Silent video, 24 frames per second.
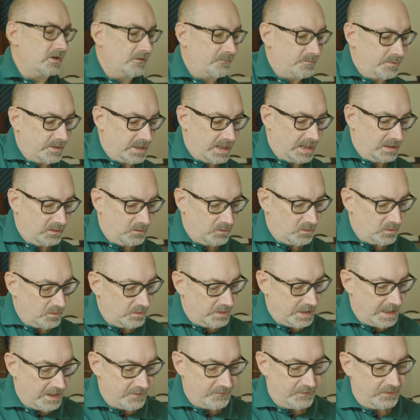But I
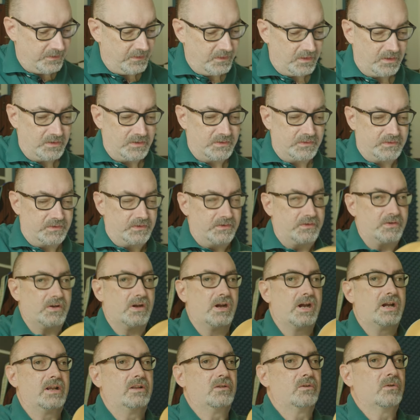learned everything on this
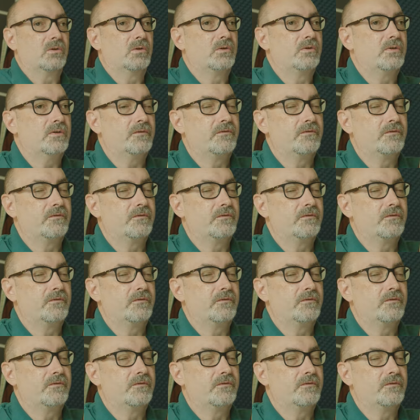guitar. I learned